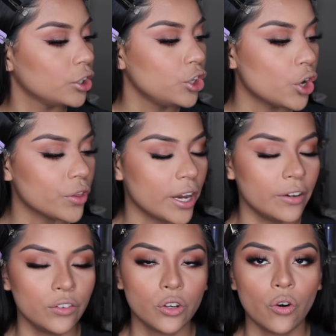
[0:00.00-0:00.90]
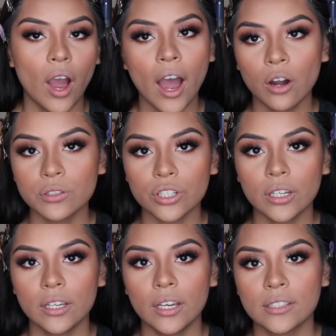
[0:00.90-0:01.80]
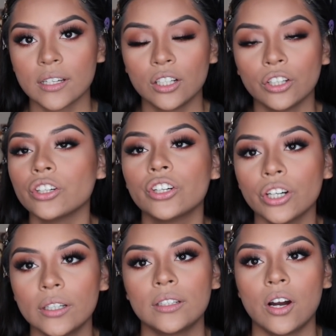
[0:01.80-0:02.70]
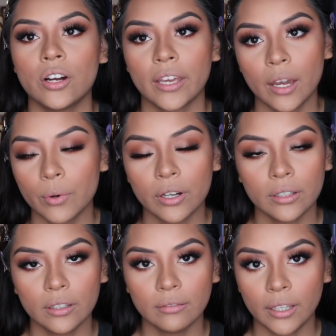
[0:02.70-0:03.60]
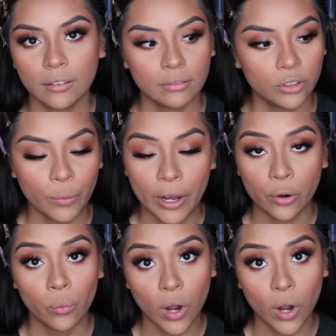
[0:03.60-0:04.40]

You know that if you go out, it's gonna look good on camera, like no matter